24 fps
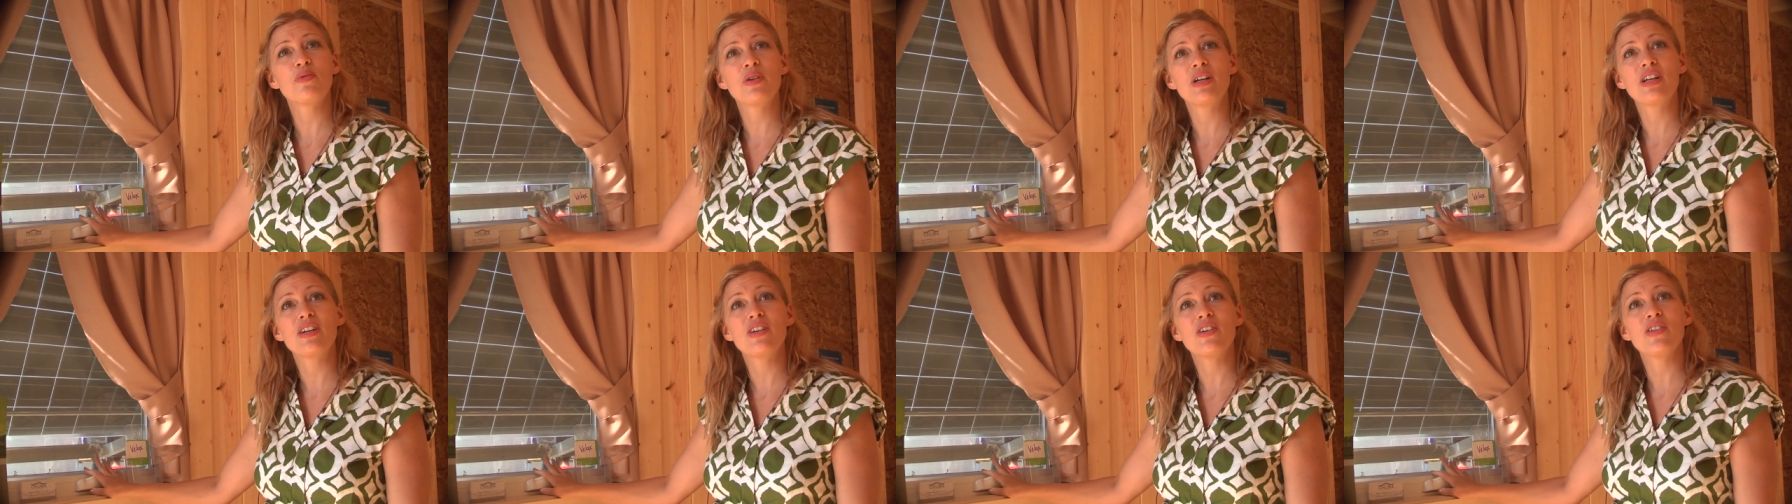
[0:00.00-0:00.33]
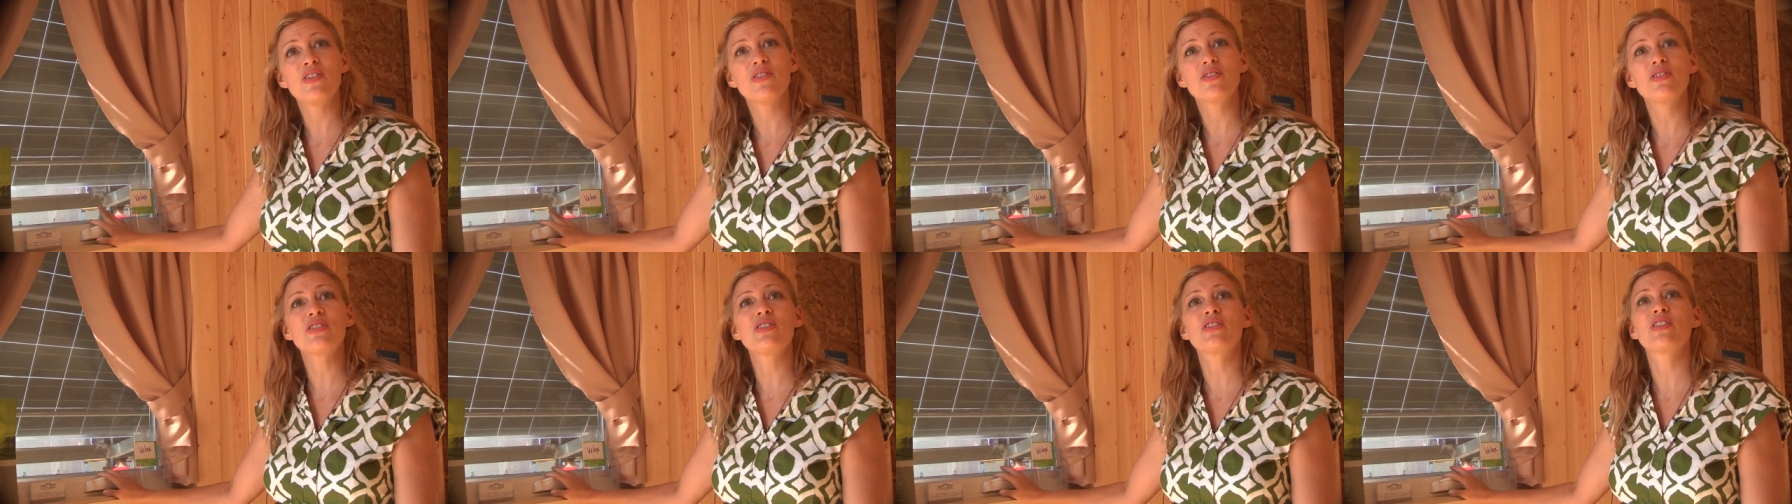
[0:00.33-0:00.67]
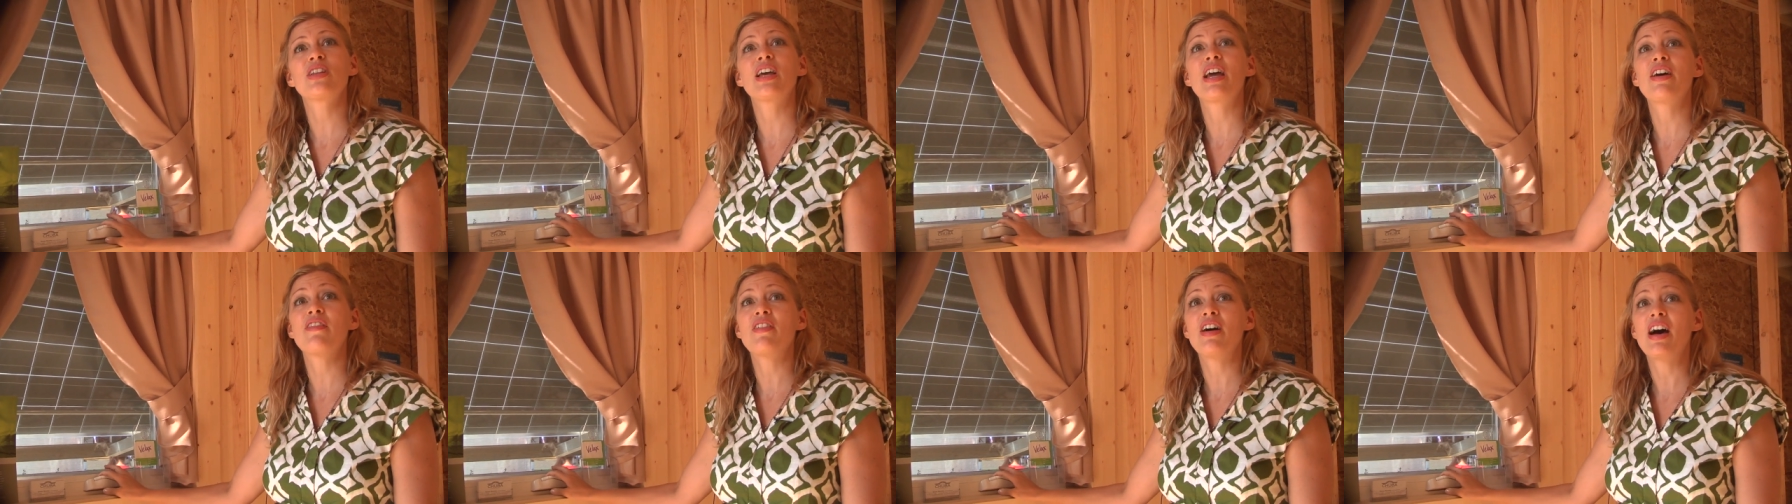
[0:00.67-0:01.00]
windows,
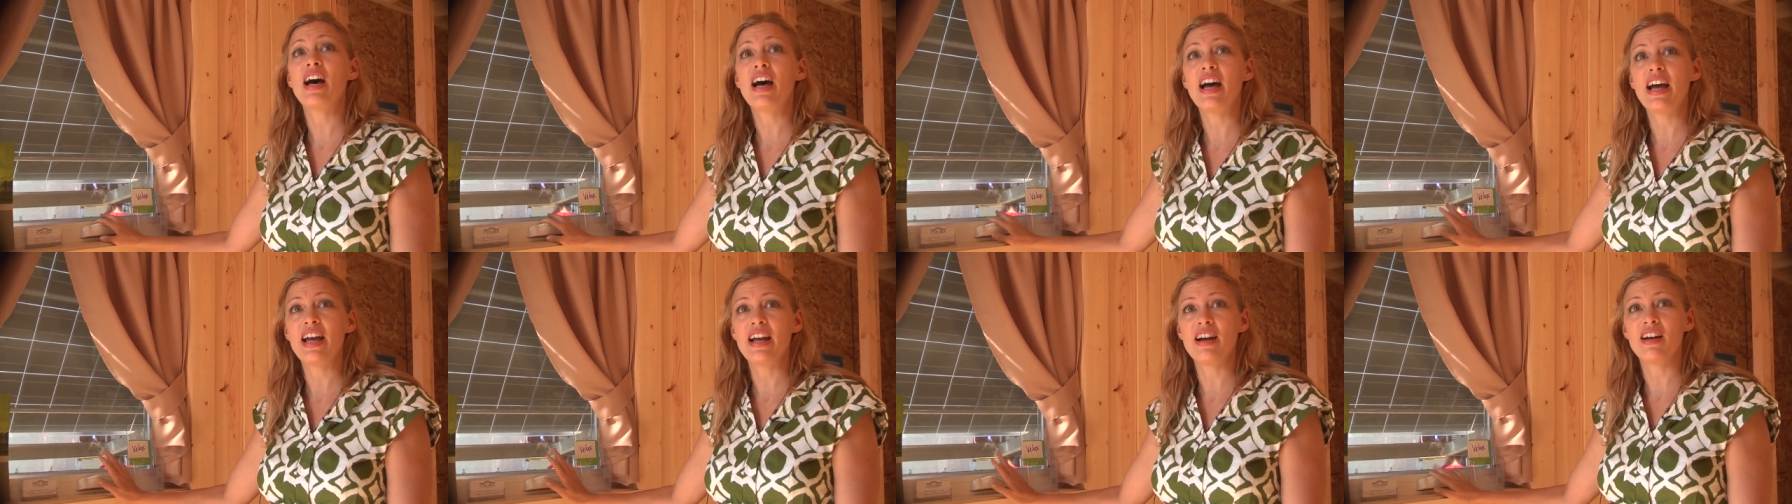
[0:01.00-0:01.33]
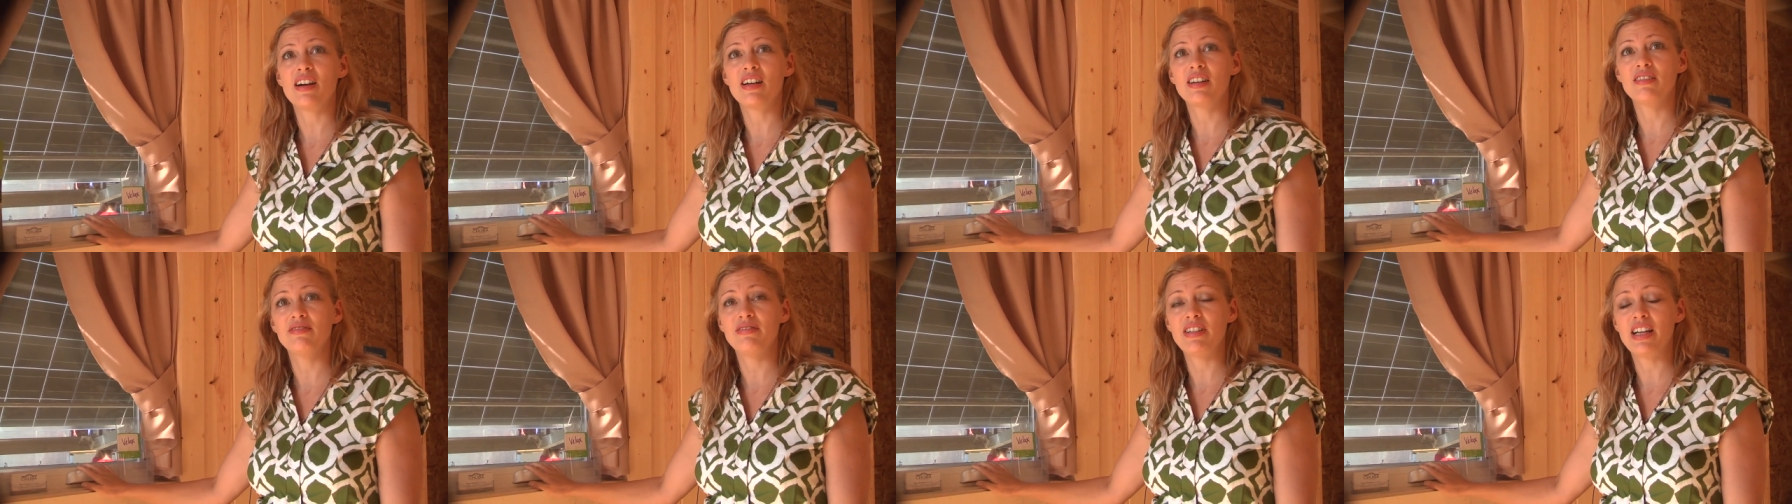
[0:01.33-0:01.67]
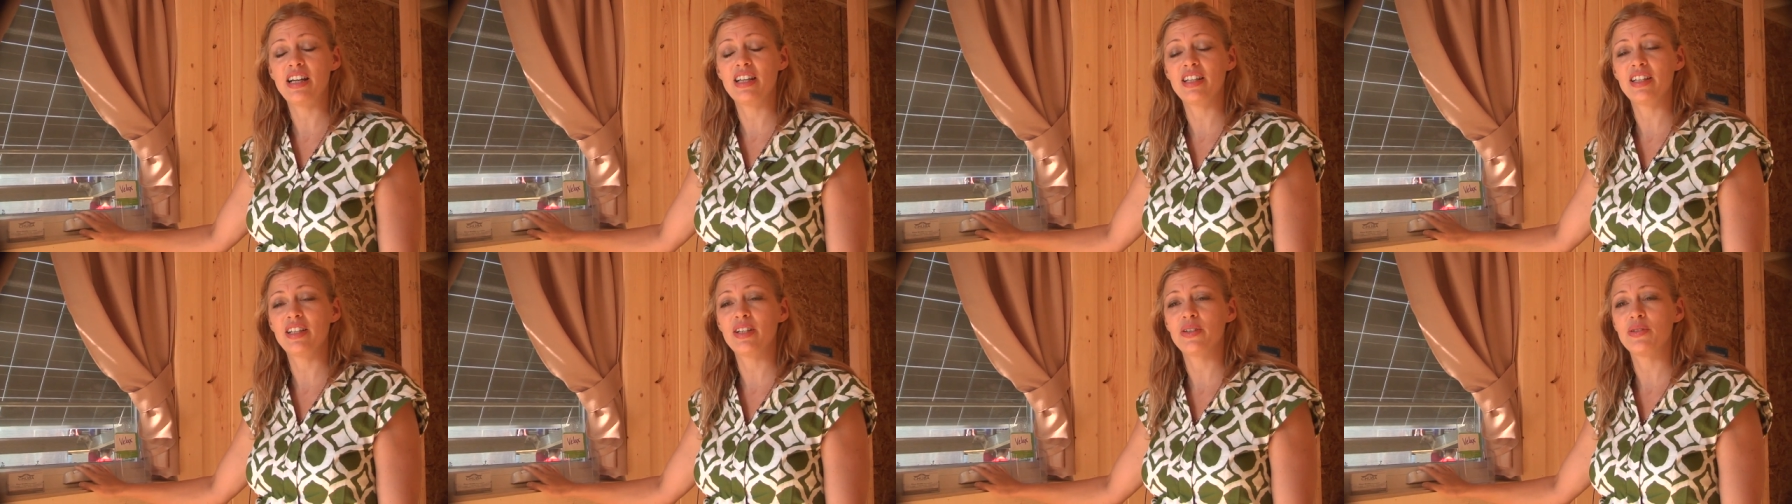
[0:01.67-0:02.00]
so they have a high R
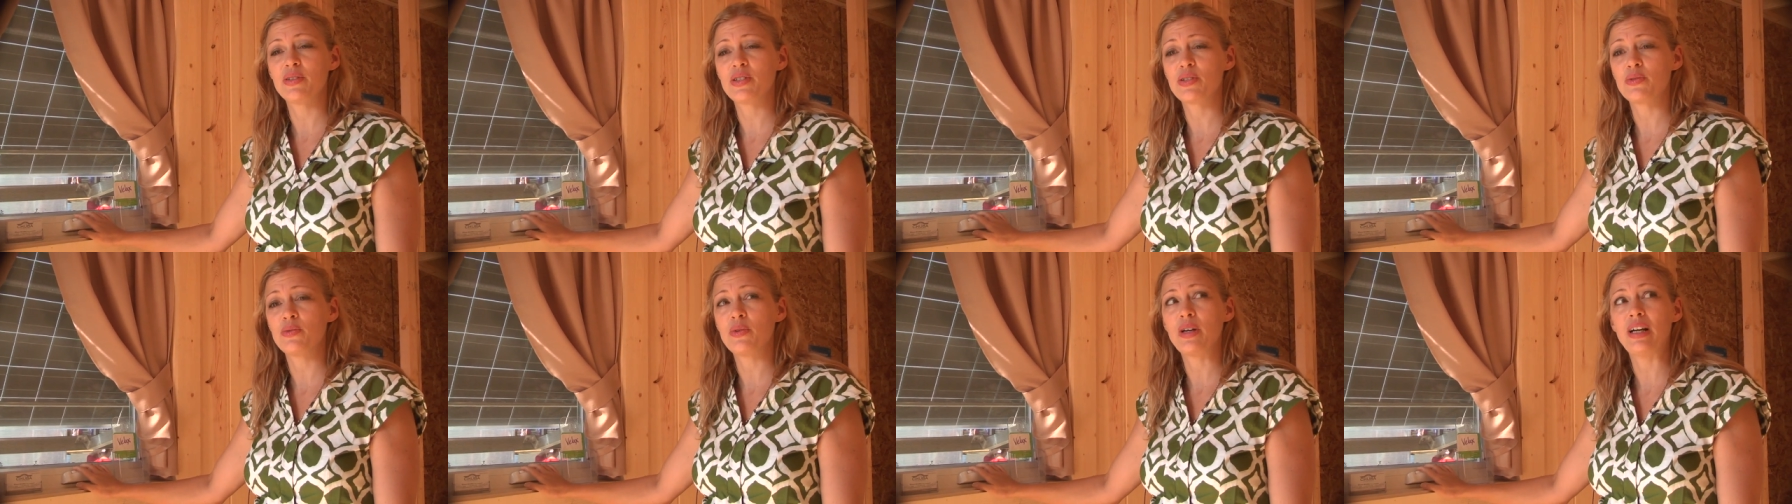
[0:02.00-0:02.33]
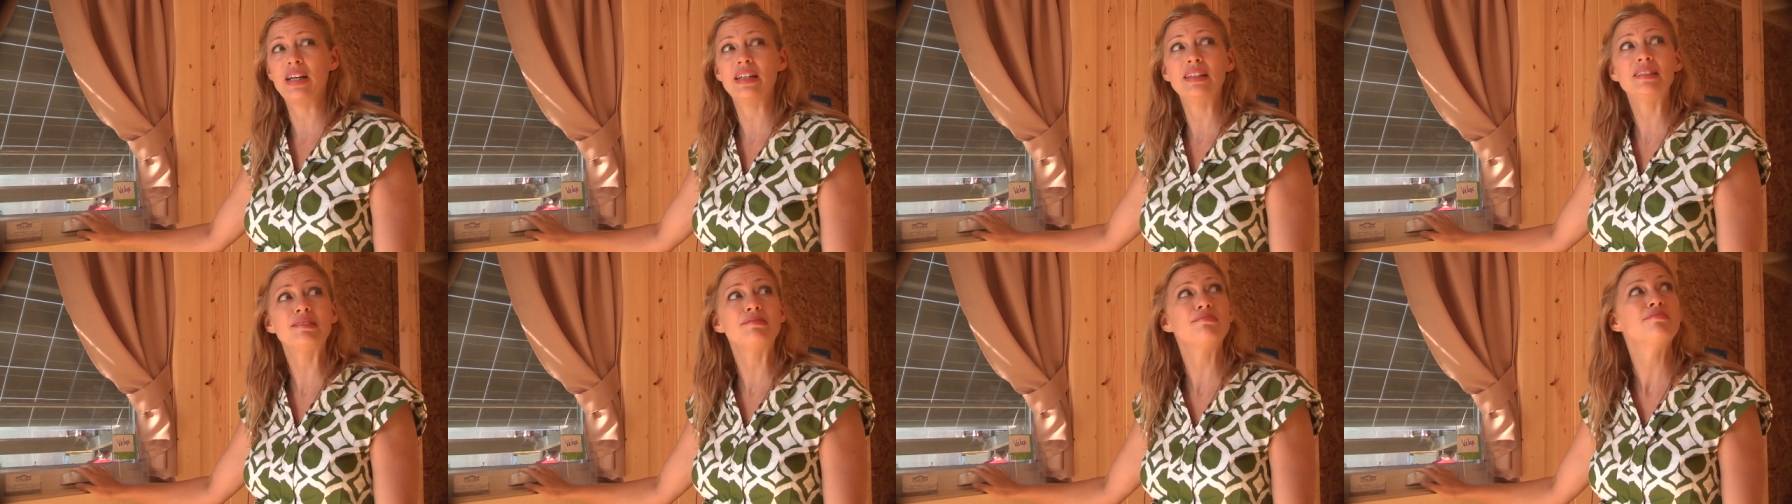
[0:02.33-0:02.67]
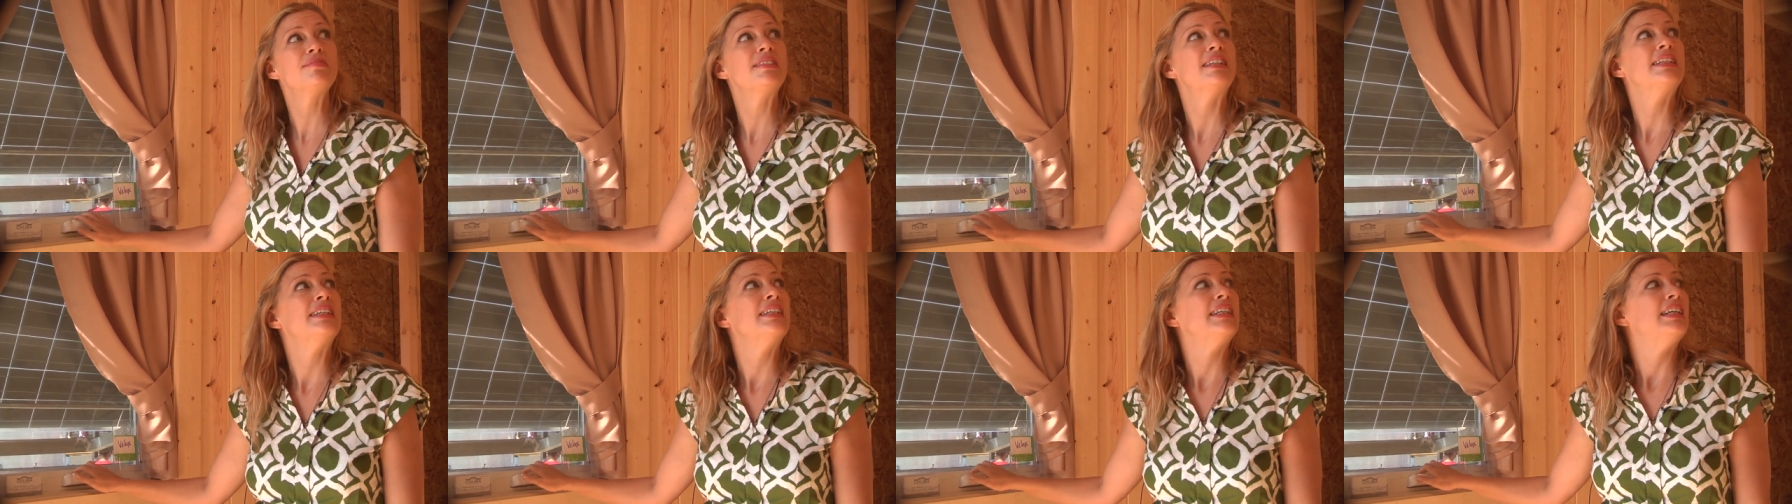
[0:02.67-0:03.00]
value as well.
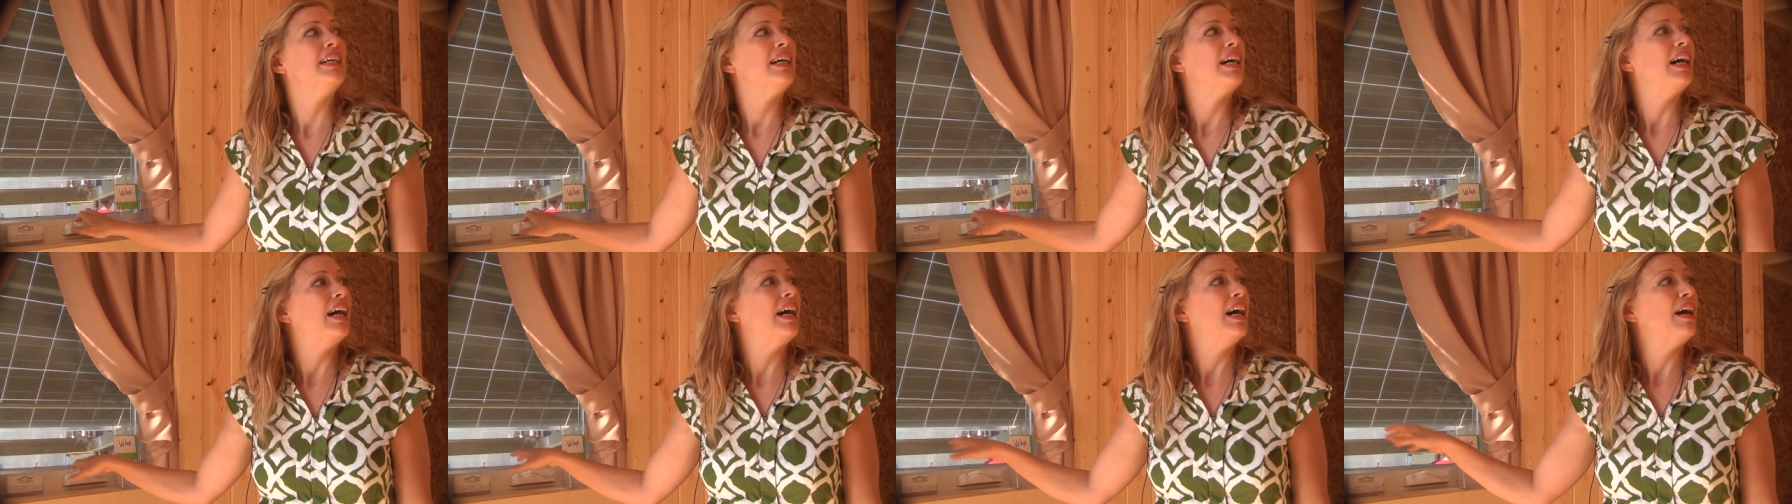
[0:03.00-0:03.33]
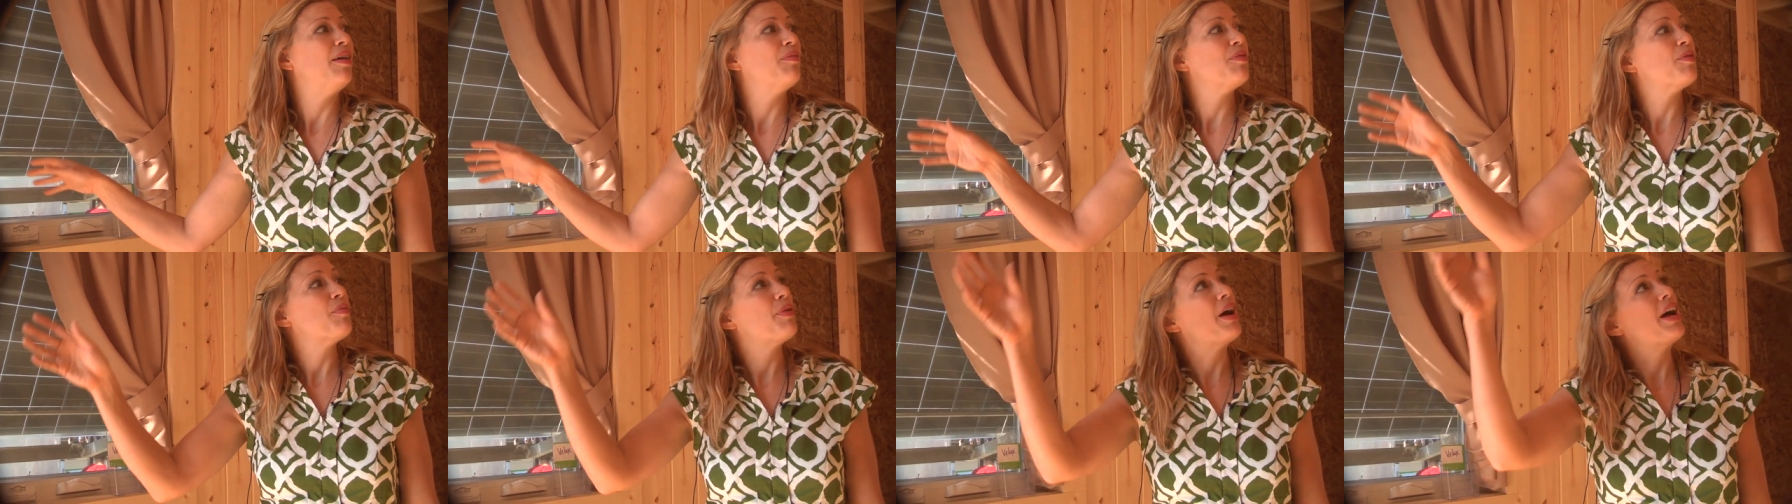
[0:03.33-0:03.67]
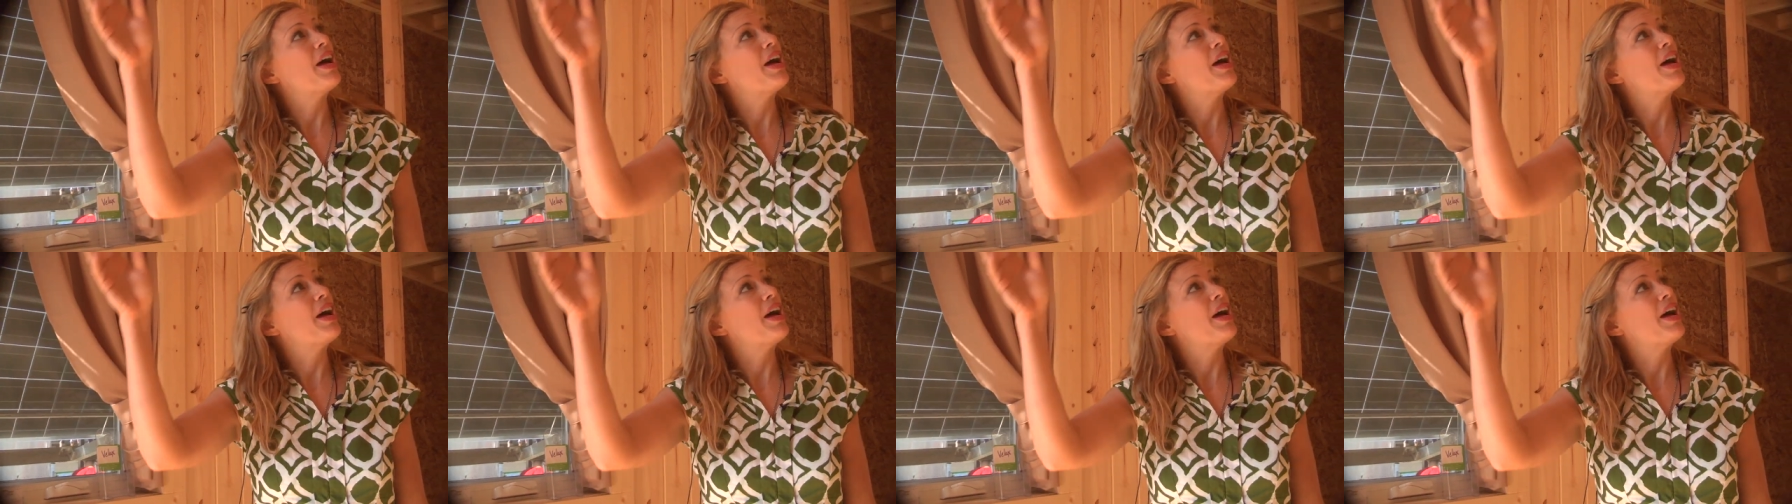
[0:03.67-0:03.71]
Um, the